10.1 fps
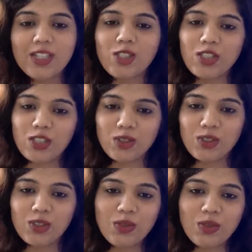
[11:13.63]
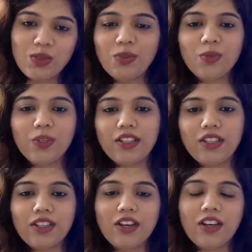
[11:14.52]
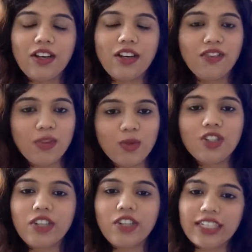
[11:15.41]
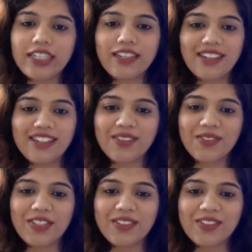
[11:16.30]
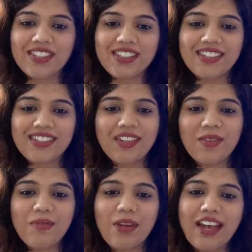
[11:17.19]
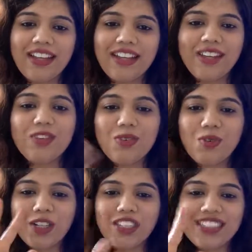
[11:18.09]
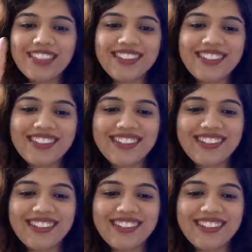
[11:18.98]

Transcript: See you soon with future writing task videos. Bye. Thank you for watching.